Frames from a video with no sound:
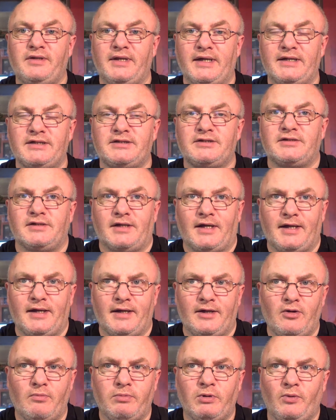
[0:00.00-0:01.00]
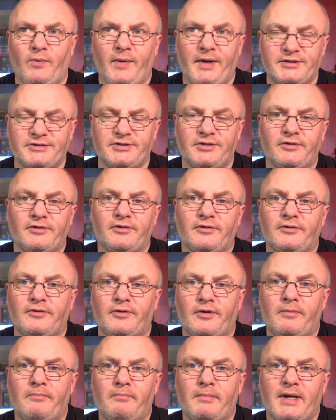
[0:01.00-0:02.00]
this a couple of weeks ago
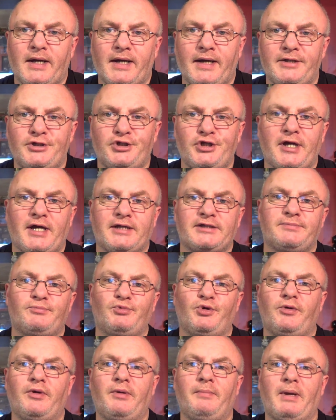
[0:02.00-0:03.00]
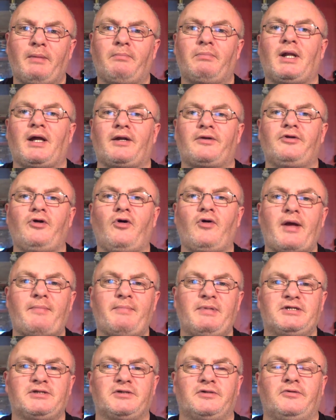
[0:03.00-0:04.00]
on my Chat Brewing a Big Black Dog
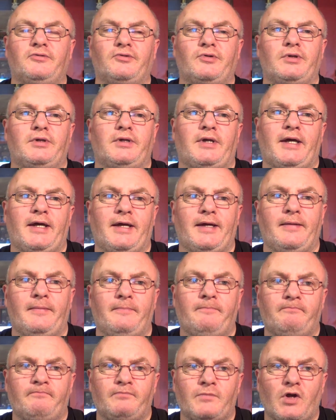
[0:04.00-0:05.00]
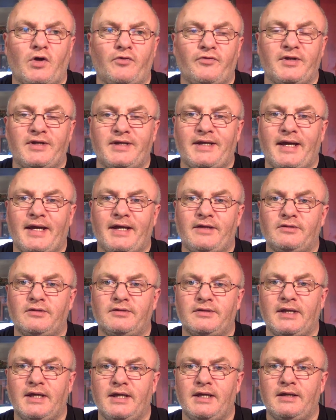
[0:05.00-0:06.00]
episode, on the day that
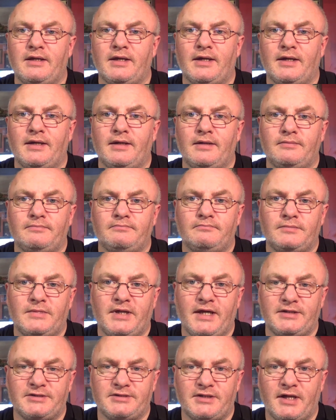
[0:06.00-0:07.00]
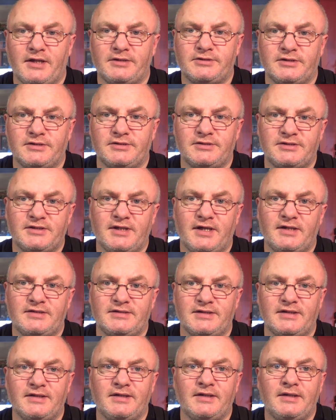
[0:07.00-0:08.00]
the Kickstarter had
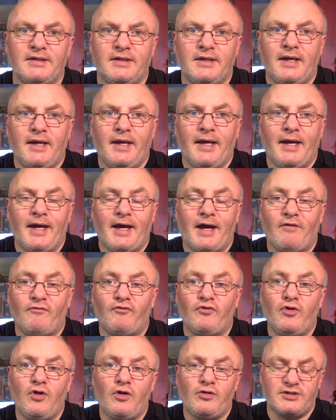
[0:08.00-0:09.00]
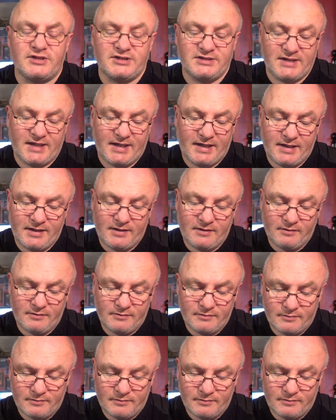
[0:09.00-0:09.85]
started. I've not seen